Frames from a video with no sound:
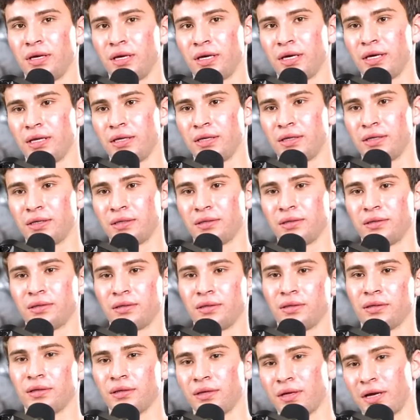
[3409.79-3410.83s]
And
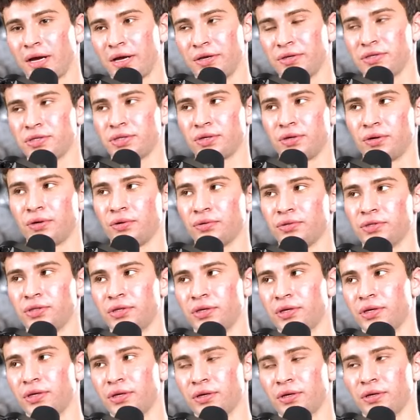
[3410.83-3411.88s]
I used to go
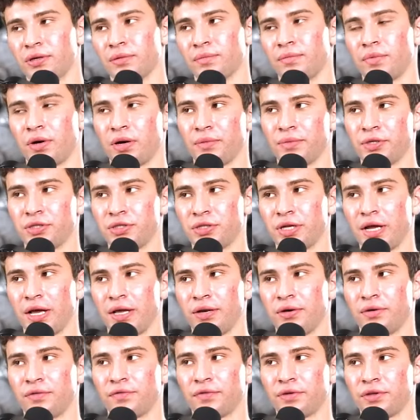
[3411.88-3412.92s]
to Palm Beach
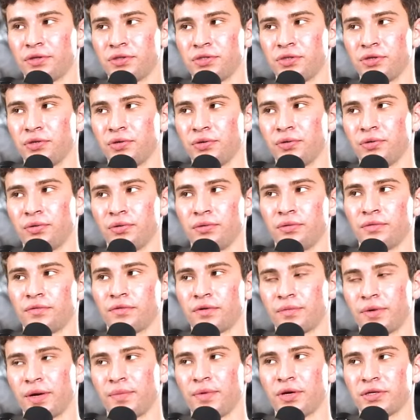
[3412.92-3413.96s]
Dyno for the tune
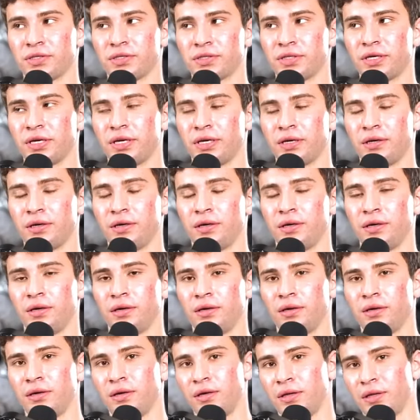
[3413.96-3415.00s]
for my Mustang.
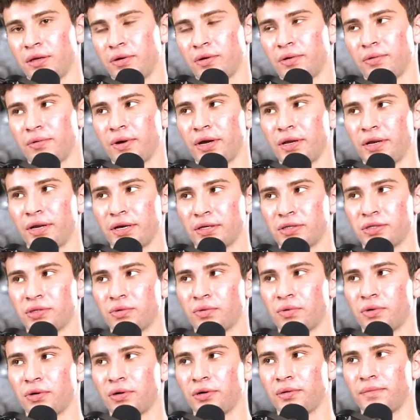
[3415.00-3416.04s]
They were right next
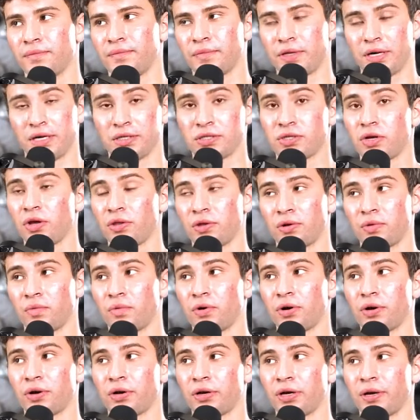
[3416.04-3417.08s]
door. Yeah. I saw their
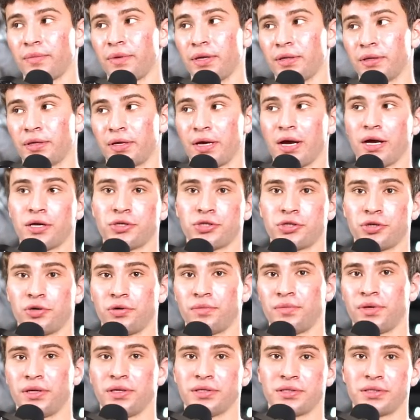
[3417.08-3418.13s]
work. I mean, the guy
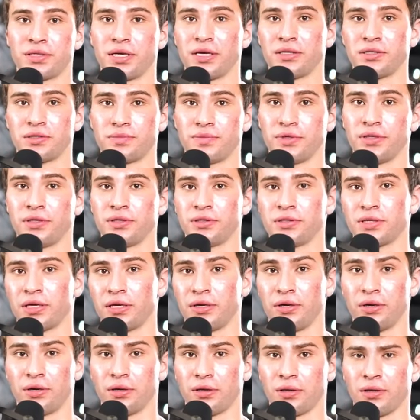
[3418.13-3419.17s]
showed me his 10 speeds. I
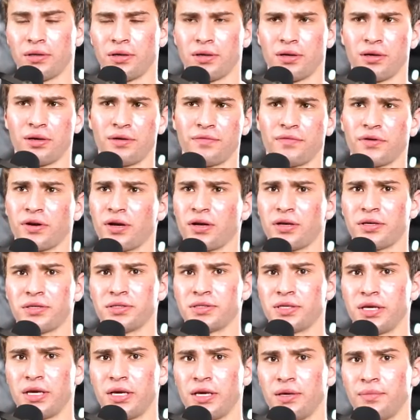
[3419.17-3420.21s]
know uh, I forgot
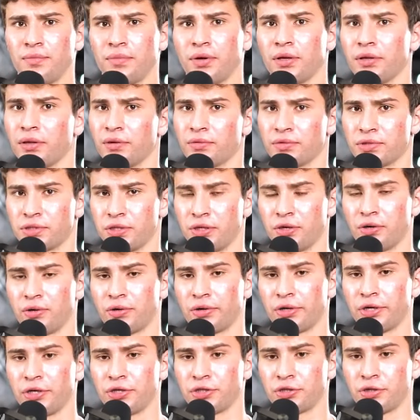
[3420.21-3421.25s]
his name, but it was the
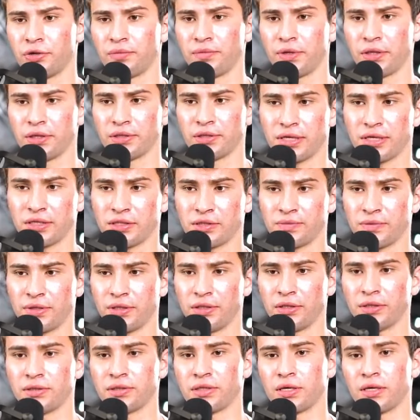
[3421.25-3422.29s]
owner. He showed 10
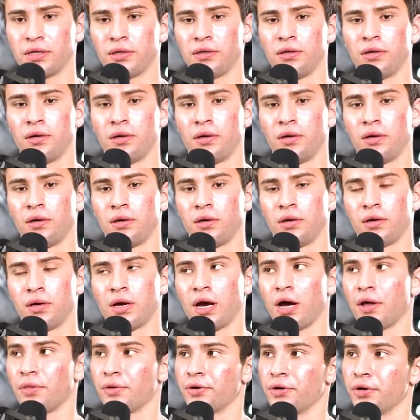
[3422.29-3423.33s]
speeds and
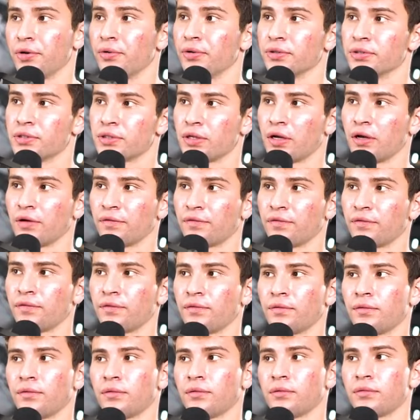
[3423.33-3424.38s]
how they're doing stuff
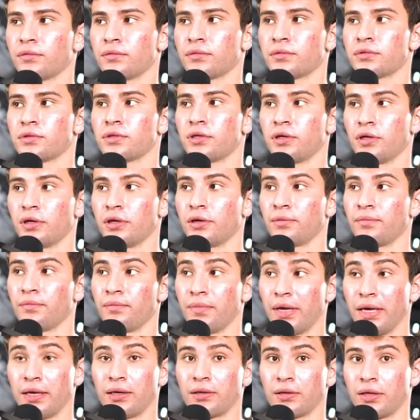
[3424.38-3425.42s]
to
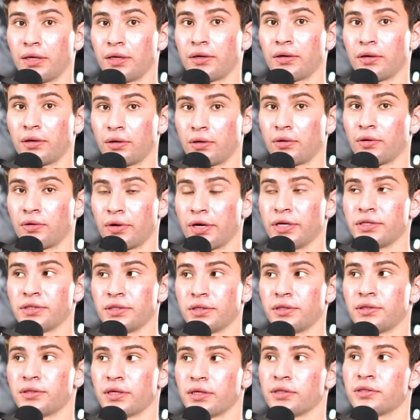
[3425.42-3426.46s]
make like a
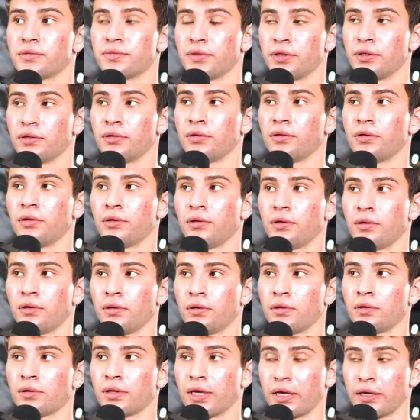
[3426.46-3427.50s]
crazy 10 speed
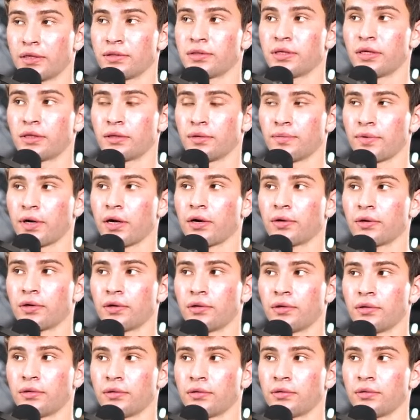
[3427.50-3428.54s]
yeah that can take the
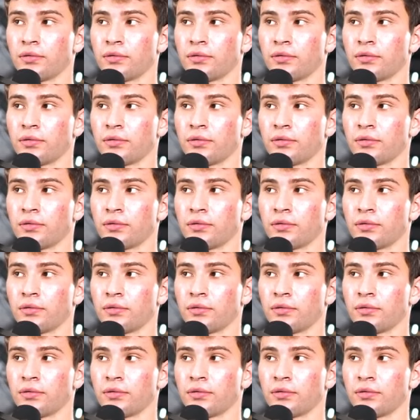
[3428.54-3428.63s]
power.